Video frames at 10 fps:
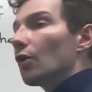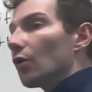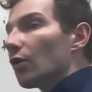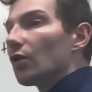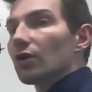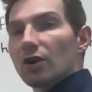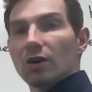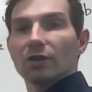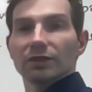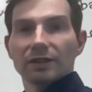or
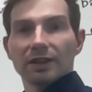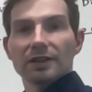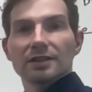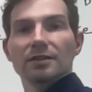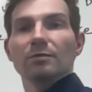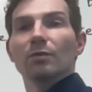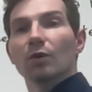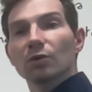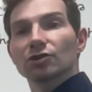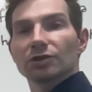coordinates in
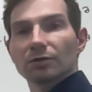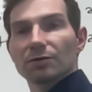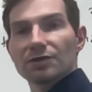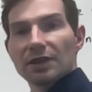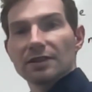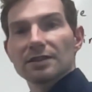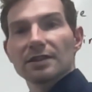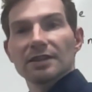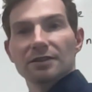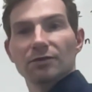more general sense,
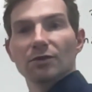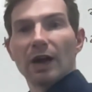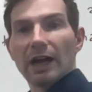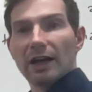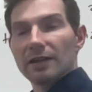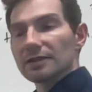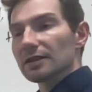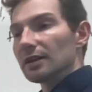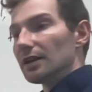as if you had